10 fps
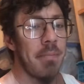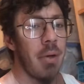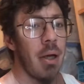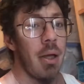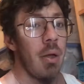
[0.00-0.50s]

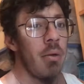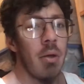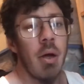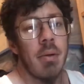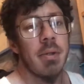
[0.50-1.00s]
But
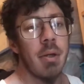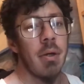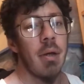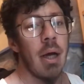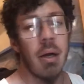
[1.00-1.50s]
who knows?
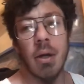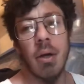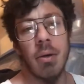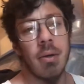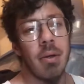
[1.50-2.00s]
I don't
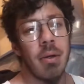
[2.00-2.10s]
know.